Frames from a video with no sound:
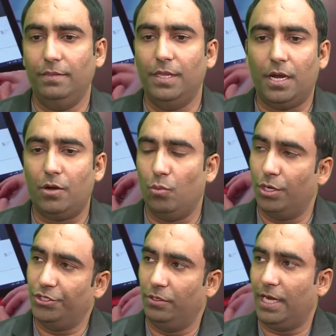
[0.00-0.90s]
their
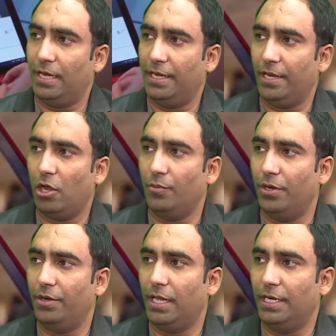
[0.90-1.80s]
virtual reality and
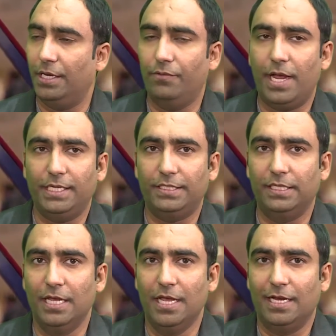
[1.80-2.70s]
augmented reality device
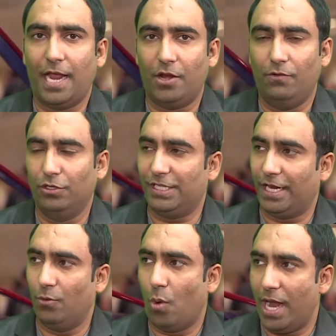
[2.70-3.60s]
kind of looks like
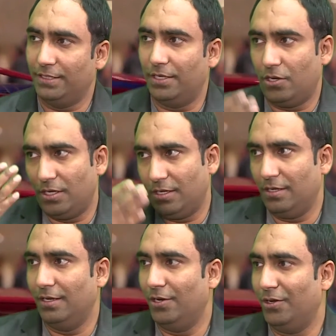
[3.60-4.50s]
a visor on
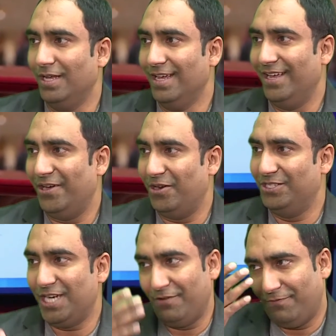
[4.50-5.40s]
a
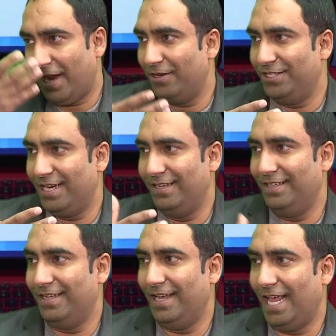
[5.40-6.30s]
fighter jet
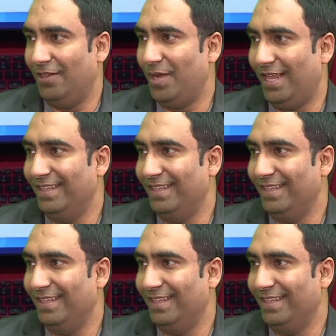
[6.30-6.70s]
helmet.